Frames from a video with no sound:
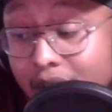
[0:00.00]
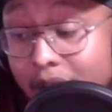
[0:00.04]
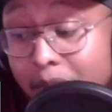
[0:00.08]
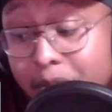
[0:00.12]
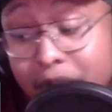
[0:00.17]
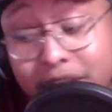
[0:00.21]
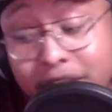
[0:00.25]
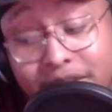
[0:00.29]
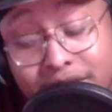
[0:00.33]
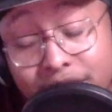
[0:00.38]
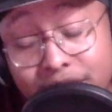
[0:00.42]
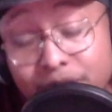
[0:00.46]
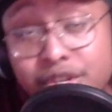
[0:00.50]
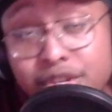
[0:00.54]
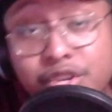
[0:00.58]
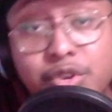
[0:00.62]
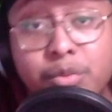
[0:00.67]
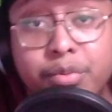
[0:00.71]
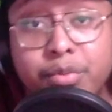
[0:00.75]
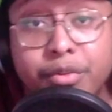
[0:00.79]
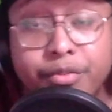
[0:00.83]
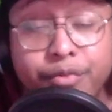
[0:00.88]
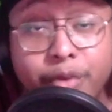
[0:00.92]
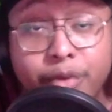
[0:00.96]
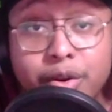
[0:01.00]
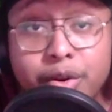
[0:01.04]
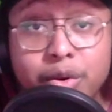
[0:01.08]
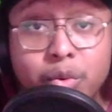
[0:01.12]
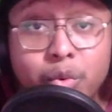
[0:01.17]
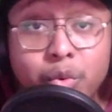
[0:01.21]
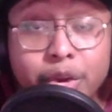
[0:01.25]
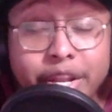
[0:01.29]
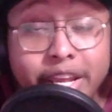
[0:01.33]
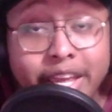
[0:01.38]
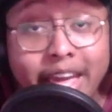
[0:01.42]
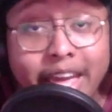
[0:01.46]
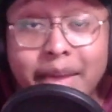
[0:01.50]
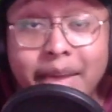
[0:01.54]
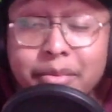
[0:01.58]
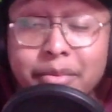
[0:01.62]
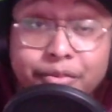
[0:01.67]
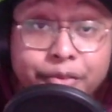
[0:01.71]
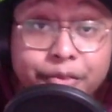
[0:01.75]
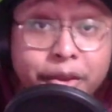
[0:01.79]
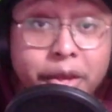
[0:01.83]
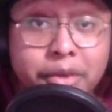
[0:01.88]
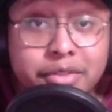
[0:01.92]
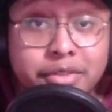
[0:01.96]
But still, you prefer to win the game.
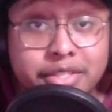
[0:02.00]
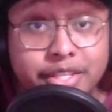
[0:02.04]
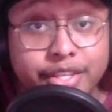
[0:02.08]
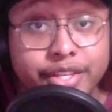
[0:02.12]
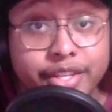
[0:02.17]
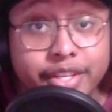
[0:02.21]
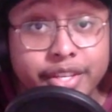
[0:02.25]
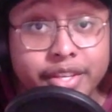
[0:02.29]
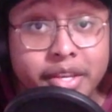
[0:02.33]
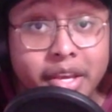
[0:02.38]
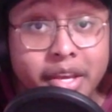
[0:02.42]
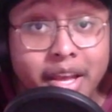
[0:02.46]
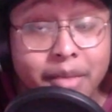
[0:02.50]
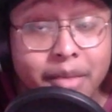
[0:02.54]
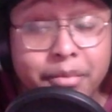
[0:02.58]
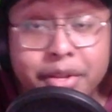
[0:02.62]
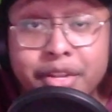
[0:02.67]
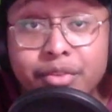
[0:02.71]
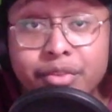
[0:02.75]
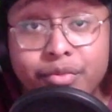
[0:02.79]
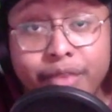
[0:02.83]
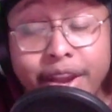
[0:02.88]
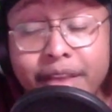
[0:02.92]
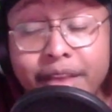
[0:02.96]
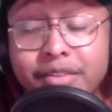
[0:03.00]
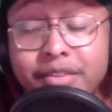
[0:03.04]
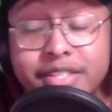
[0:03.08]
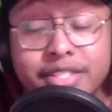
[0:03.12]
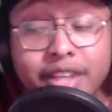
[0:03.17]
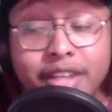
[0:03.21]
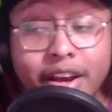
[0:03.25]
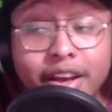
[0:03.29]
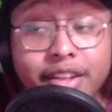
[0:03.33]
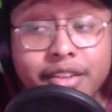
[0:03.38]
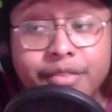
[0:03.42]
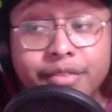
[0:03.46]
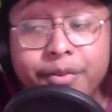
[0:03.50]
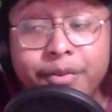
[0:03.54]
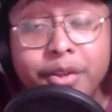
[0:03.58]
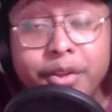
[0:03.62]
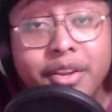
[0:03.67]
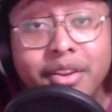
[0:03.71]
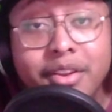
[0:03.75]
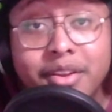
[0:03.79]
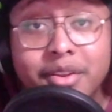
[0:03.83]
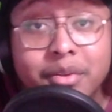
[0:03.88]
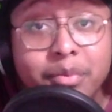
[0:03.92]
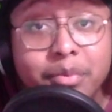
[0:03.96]
It feels good. I mean, the Ravens are
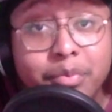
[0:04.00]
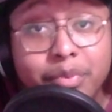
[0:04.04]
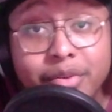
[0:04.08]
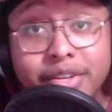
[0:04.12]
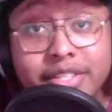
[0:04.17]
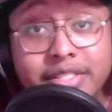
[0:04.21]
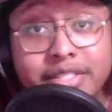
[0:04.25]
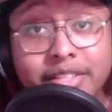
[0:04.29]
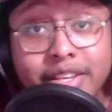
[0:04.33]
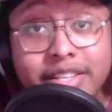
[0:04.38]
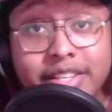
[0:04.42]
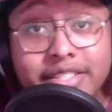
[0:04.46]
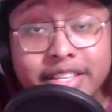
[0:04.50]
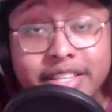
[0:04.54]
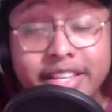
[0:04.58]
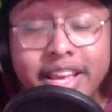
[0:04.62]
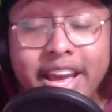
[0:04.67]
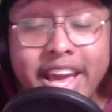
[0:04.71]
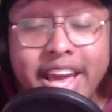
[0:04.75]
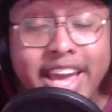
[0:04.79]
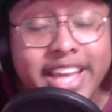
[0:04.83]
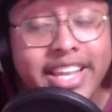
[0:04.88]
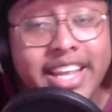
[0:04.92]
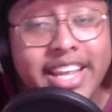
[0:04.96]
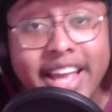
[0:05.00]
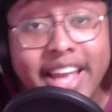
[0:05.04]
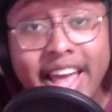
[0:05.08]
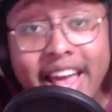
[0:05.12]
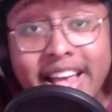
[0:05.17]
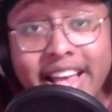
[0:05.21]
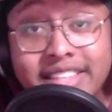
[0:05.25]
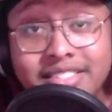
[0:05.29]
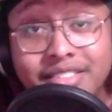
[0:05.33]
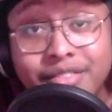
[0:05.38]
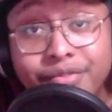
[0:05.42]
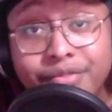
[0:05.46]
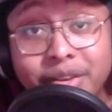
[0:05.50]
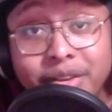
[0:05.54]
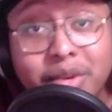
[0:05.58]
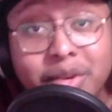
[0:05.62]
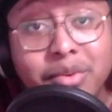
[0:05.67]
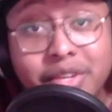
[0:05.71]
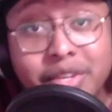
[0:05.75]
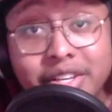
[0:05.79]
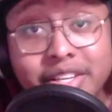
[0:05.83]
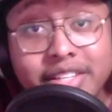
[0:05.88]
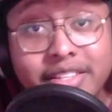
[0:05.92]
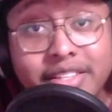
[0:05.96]
undefeated in the preseason, and that has to feel
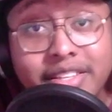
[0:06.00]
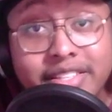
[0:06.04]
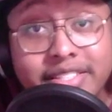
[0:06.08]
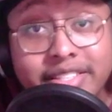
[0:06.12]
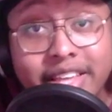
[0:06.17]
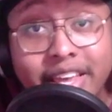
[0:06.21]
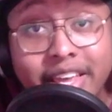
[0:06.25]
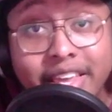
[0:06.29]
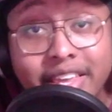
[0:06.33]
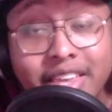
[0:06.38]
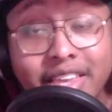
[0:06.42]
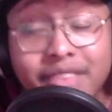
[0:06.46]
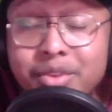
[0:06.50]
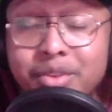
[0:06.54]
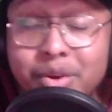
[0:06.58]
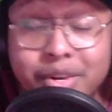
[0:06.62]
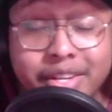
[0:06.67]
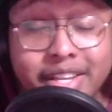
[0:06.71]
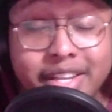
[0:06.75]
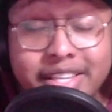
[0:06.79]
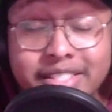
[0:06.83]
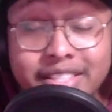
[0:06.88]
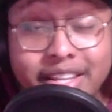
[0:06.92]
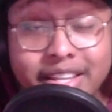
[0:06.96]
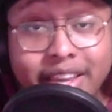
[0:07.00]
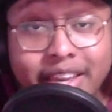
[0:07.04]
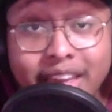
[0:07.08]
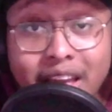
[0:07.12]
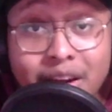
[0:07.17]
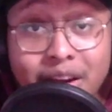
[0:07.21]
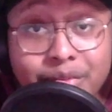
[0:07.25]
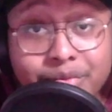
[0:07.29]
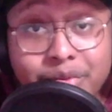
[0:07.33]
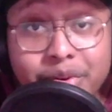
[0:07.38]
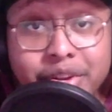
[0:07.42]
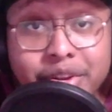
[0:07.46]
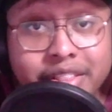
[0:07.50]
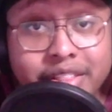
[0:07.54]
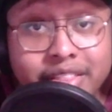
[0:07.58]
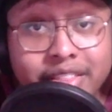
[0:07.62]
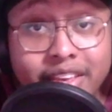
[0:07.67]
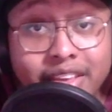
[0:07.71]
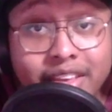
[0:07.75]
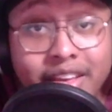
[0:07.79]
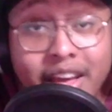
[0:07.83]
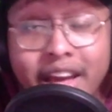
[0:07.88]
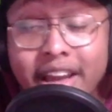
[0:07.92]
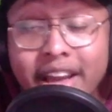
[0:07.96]
good to say, even though it doesn't account for
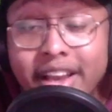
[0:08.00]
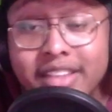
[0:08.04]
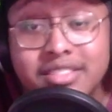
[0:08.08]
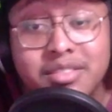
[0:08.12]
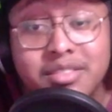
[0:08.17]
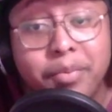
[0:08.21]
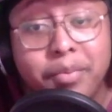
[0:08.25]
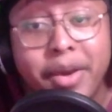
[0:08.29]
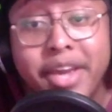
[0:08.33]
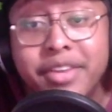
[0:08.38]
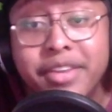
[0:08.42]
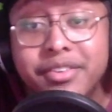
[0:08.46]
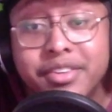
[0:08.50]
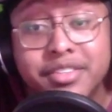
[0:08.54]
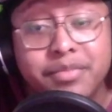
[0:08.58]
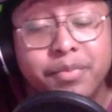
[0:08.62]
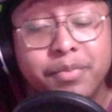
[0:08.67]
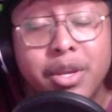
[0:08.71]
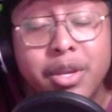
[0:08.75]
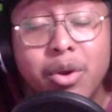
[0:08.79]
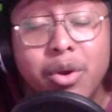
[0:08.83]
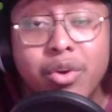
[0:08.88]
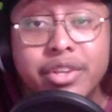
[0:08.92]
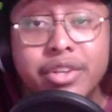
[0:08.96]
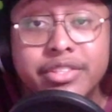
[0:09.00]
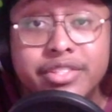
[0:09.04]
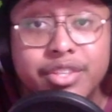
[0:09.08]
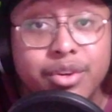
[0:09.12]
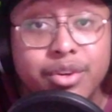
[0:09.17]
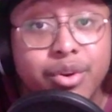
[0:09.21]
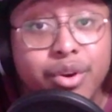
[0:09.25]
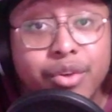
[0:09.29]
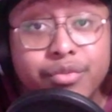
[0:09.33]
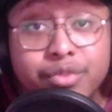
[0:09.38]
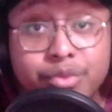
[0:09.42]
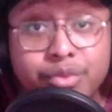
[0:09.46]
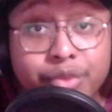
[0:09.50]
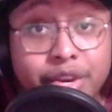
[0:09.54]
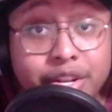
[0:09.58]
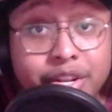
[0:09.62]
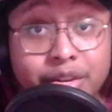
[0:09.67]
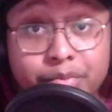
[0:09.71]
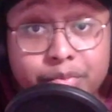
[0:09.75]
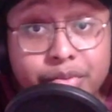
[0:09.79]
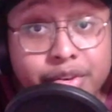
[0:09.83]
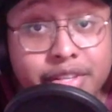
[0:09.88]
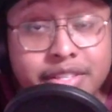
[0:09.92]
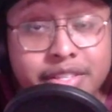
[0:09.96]
anything, because the Patriots be going 0 of 3 in
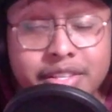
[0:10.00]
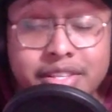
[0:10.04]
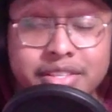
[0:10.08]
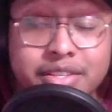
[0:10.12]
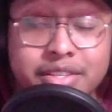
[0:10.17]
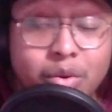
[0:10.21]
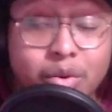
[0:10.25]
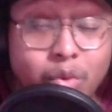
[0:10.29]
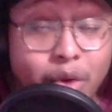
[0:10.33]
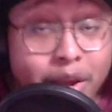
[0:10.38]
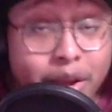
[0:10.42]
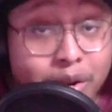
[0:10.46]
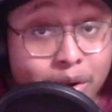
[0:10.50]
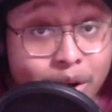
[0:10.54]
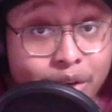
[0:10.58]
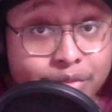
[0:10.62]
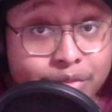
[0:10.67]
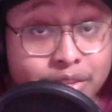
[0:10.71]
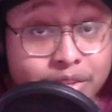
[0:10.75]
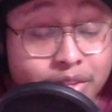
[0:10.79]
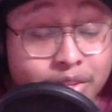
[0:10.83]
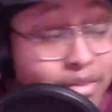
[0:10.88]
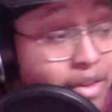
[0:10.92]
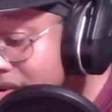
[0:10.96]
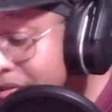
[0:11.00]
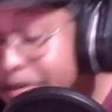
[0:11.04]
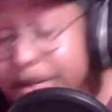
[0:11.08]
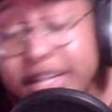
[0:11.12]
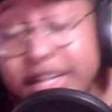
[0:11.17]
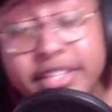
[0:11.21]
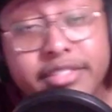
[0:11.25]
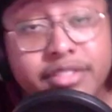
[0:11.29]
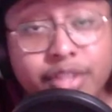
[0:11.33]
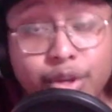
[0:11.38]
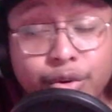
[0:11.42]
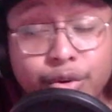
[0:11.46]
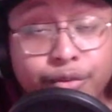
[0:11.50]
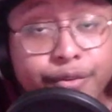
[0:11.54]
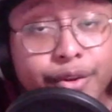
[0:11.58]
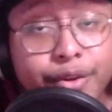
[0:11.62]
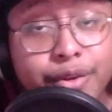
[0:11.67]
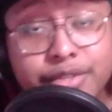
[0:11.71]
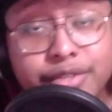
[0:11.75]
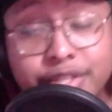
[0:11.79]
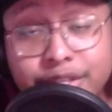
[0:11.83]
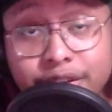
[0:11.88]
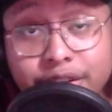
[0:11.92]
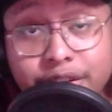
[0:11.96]
the preseason quite often. But it still
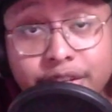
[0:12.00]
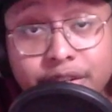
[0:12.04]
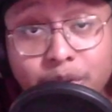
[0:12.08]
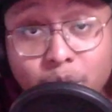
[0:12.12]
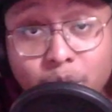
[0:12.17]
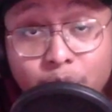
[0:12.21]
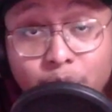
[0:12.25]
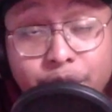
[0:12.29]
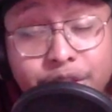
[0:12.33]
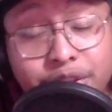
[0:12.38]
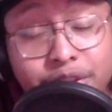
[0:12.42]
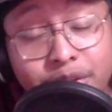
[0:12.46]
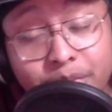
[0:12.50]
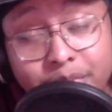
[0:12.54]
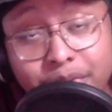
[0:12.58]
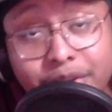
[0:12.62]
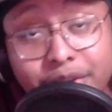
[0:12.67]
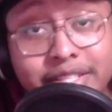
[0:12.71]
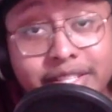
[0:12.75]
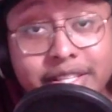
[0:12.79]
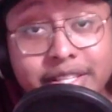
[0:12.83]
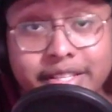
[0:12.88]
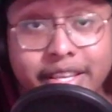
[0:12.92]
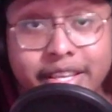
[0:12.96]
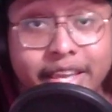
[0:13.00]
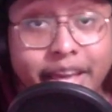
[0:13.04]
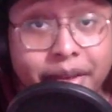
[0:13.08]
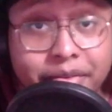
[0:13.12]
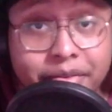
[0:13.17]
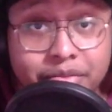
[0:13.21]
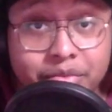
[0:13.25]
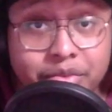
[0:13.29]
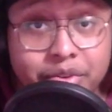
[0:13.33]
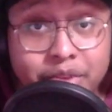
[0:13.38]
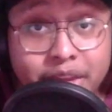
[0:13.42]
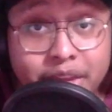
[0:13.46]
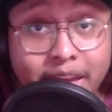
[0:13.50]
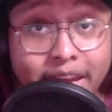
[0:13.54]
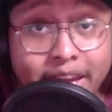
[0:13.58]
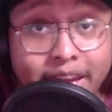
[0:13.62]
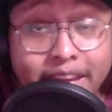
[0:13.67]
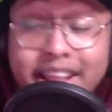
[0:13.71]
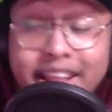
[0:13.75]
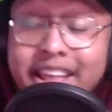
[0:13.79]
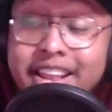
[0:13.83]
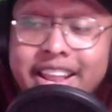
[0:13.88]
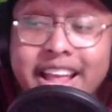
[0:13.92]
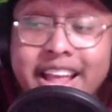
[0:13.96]
feels good to win your preseason game games when you
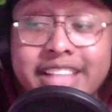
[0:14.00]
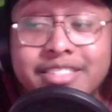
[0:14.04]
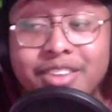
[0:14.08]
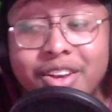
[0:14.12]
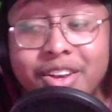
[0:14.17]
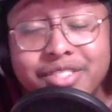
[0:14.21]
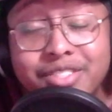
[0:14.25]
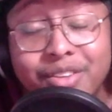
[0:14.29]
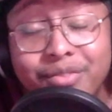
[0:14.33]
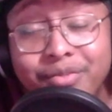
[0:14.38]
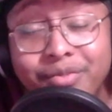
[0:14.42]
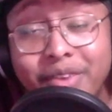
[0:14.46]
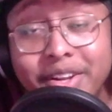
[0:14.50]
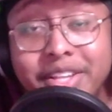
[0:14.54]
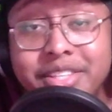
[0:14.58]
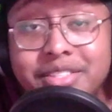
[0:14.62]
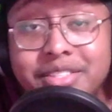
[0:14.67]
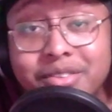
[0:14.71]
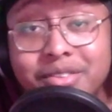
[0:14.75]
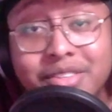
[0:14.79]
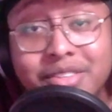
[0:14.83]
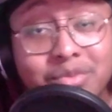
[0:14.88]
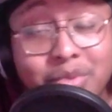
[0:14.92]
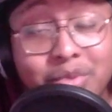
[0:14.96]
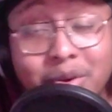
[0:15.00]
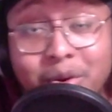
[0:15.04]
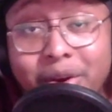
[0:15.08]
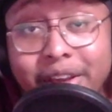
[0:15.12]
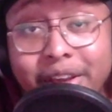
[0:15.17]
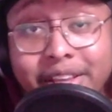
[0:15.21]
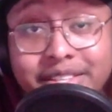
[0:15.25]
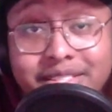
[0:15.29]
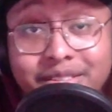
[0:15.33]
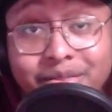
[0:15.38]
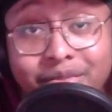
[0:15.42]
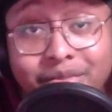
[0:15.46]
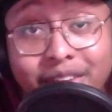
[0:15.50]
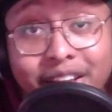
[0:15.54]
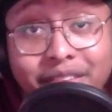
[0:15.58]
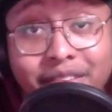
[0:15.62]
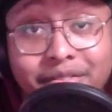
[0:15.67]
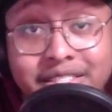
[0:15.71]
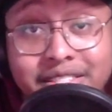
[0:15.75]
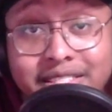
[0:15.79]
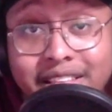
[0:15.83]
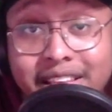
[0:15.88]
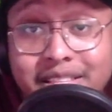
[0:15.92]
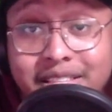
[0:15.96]
can. And that's also funny too because we go against the
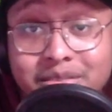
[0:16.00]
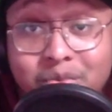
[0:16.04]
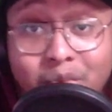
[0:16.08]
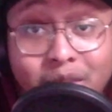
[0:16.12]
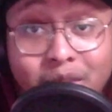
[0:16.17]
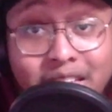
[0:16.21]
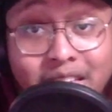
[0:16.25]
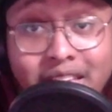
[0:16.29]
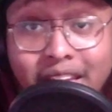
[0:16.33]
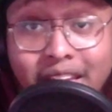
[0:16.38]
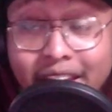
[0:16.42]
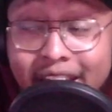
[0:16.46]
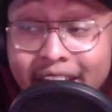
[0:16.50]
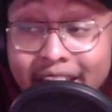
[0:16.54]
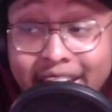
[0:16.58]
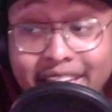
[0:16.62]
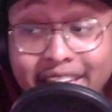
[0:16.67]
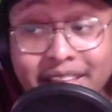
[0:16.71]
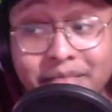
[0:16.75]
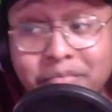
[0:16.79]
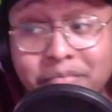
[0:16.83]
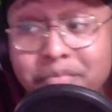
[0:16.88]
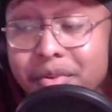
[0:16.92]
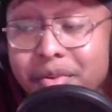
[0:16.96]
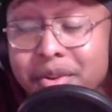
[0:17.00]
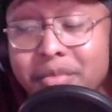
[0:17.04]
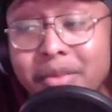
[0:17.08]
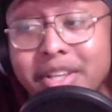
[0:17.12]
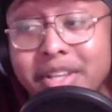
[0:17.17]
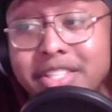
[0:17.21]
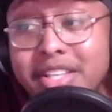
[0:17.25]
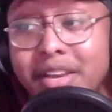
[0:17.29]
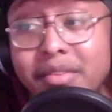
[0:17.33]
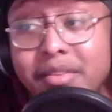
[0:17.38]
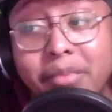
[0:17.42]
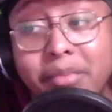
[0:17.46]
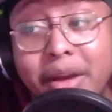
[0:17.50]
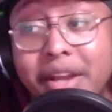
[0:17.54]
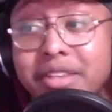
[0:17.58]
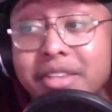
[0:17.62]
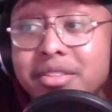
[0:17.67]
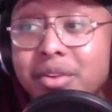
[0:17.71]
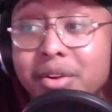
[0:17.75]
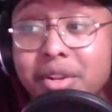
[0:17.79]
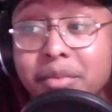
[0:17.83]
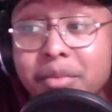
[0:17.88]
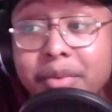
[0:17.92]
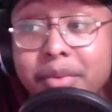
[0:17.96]
Ravens next week and pretty much everybody's
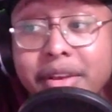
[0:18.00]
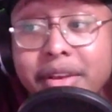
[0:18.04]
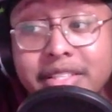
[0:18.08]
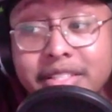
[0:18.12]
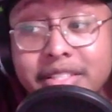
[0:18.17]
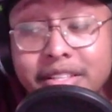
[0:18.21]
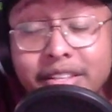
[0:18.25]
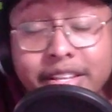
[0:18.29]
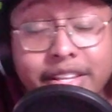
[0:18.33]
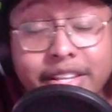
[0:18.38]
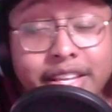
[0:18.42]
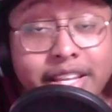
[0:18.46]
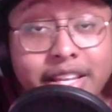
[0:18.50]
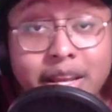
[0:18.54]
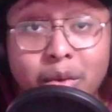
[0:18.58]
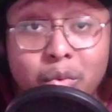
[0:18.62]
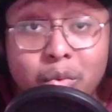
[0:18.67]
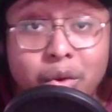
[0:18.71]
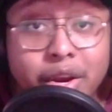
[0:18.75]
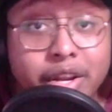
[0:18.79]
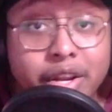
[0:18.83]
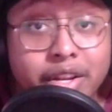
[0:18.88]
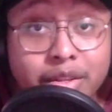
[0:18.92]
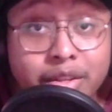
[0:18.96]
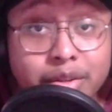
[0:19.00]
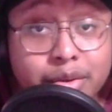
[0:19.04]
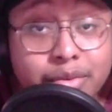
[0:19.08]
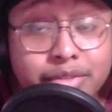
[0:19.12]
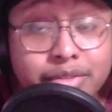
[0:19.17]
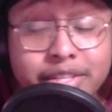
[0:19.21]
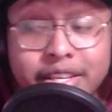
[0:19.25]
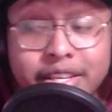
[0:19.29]
already penciling in that we're going to lose